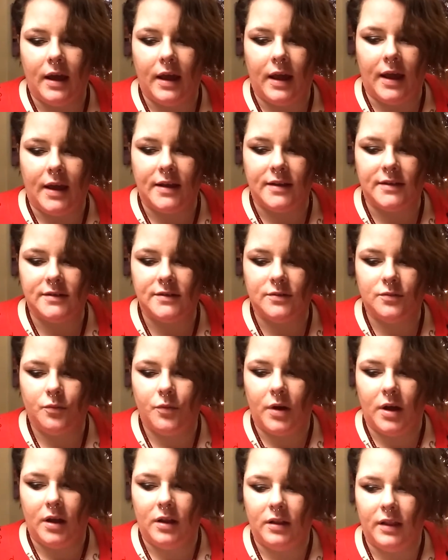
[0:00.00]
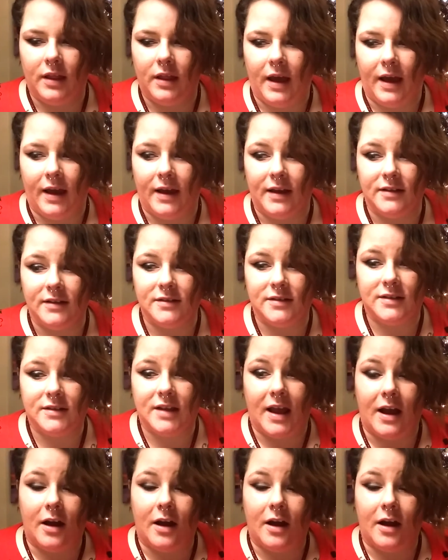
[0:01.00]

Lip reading: as well as